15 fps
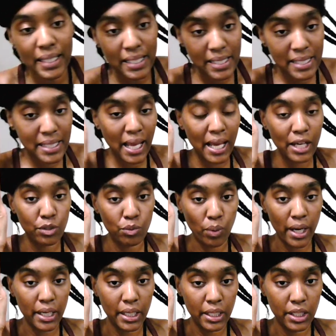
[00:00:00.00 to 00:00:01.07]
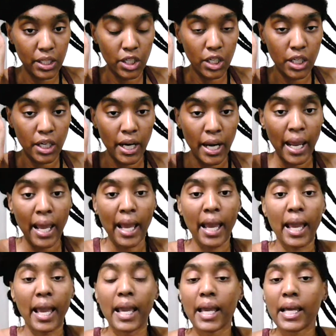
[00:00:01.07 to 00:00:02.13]
this side right here.
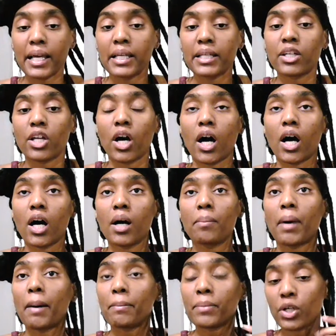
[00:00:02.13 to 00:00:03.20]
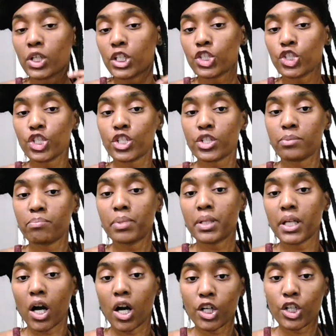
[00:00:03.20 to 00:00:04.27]
And I'm going to just be
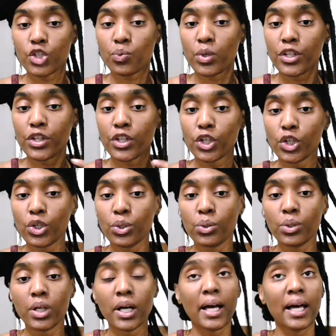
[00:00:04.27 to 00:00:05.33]
honest with you.